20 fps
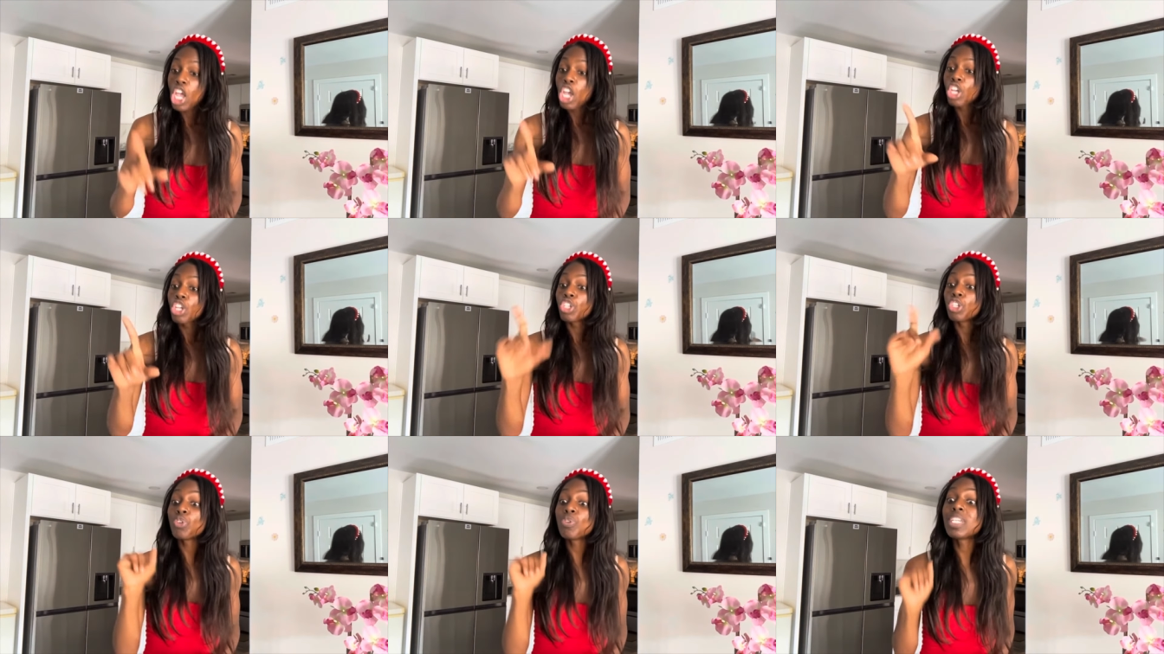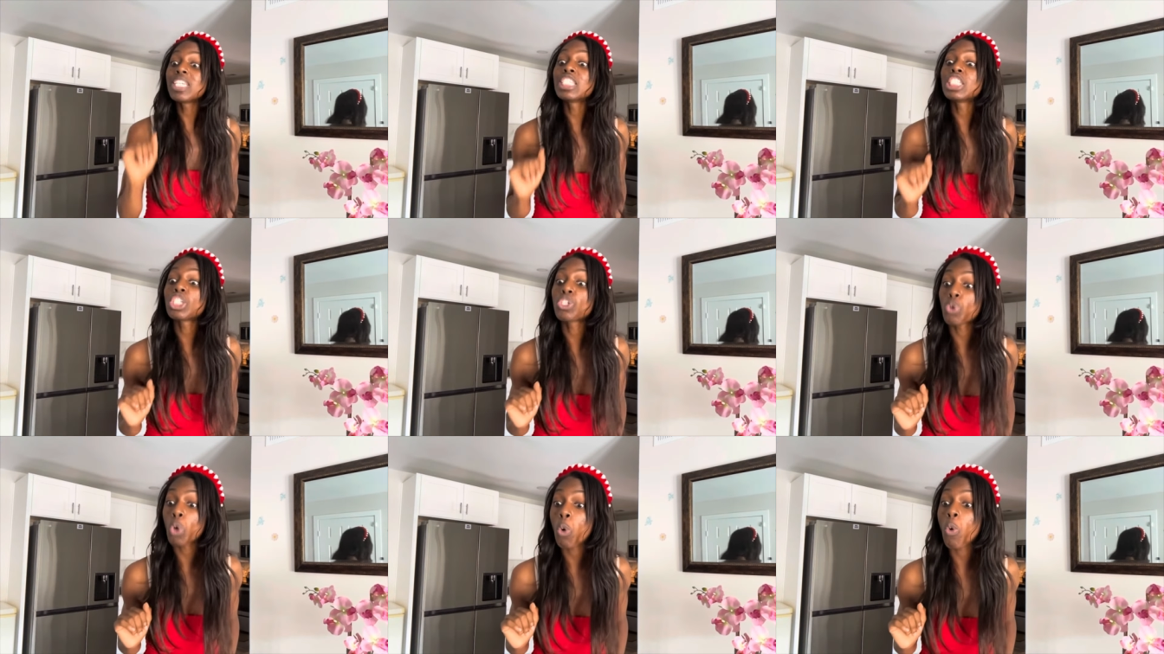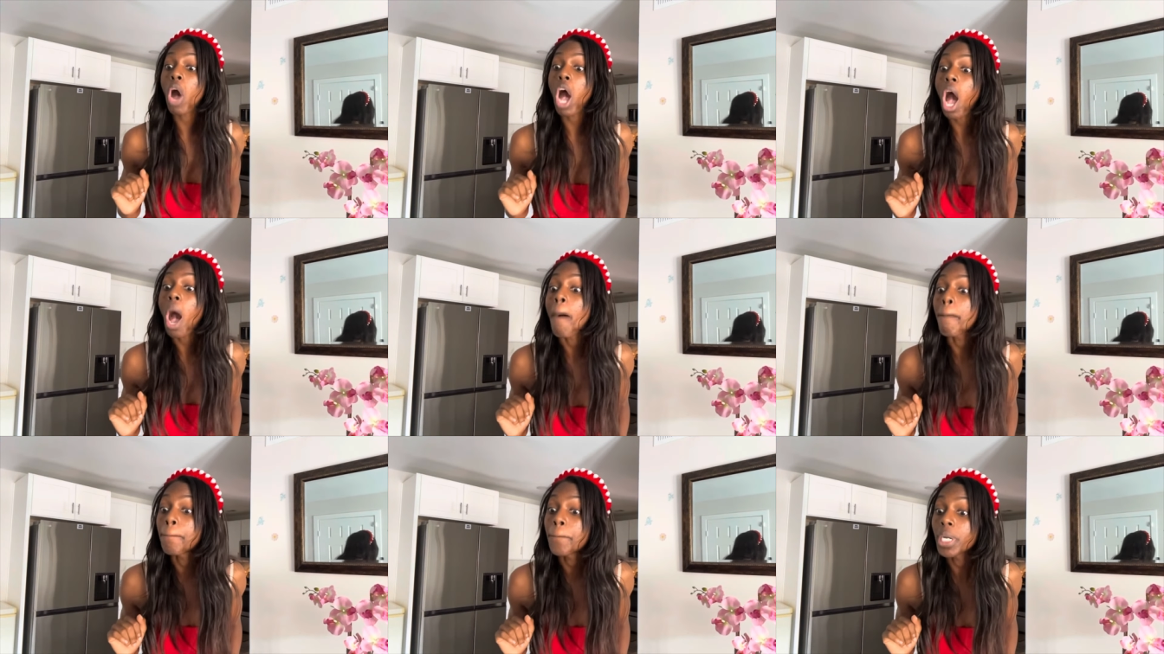You need to grow
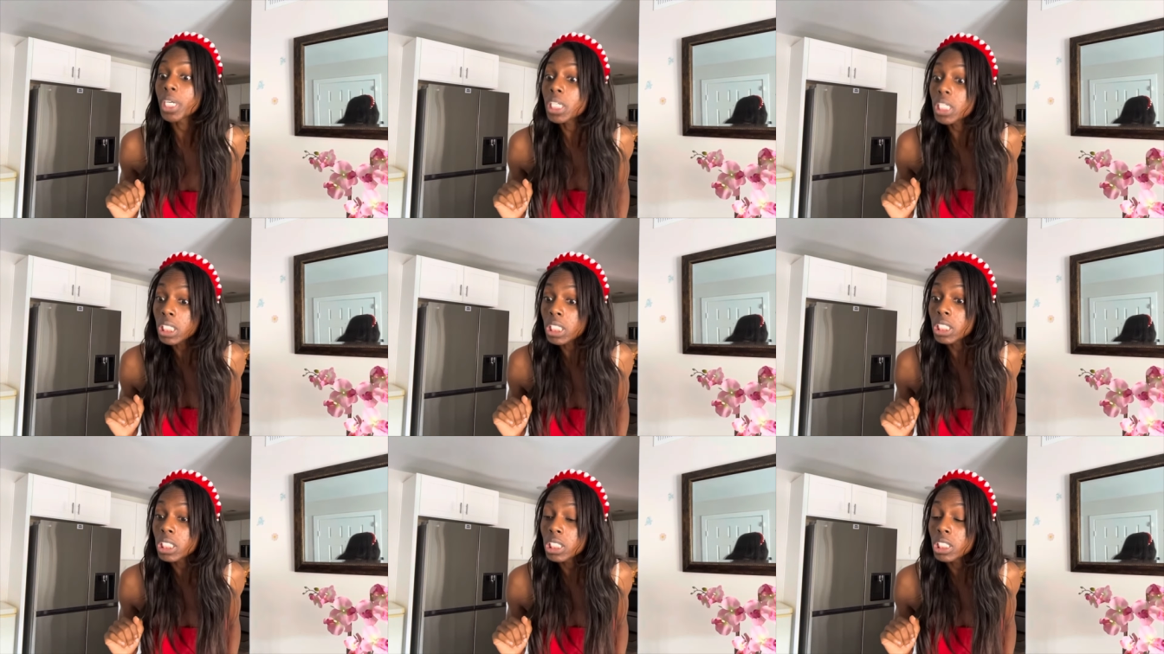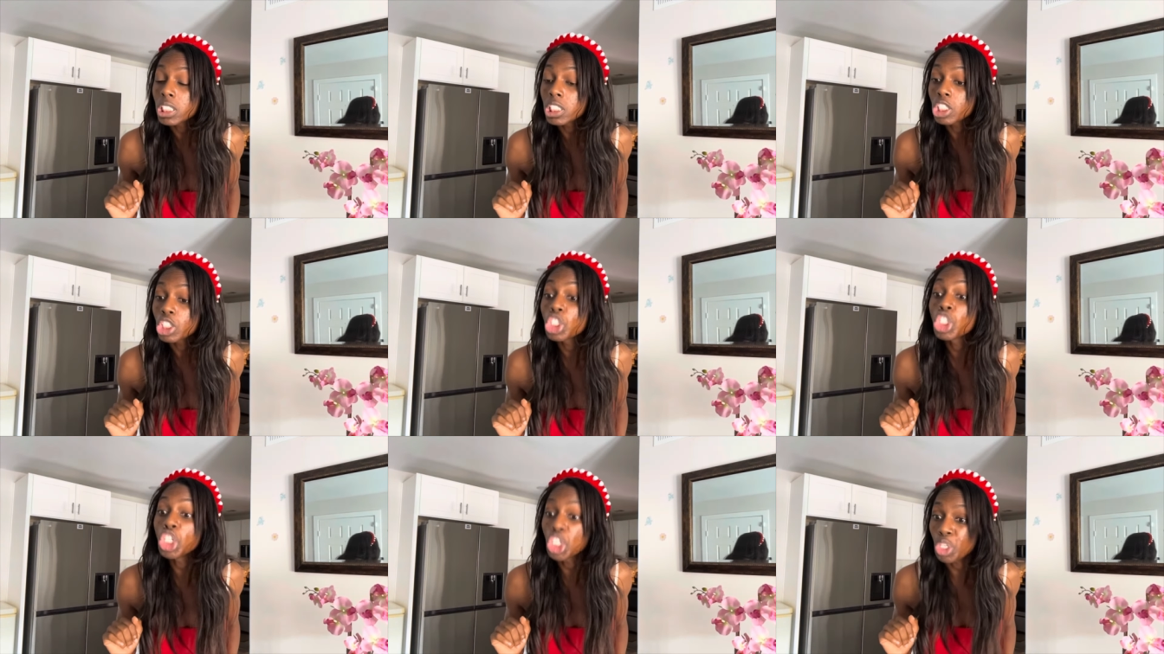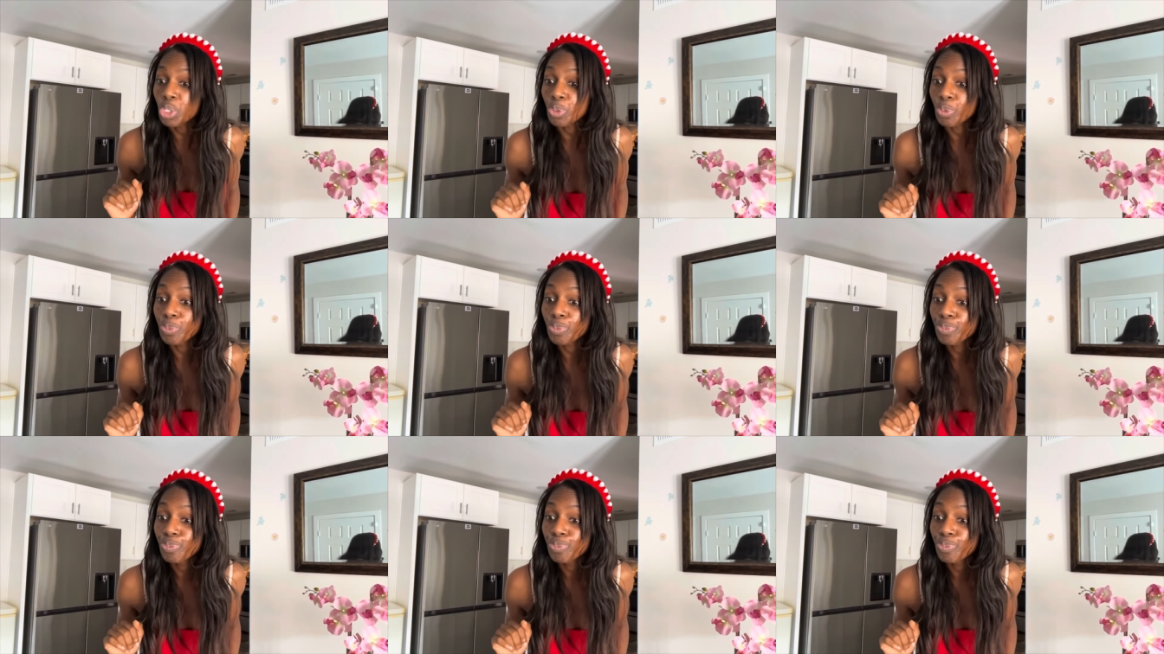up. You do.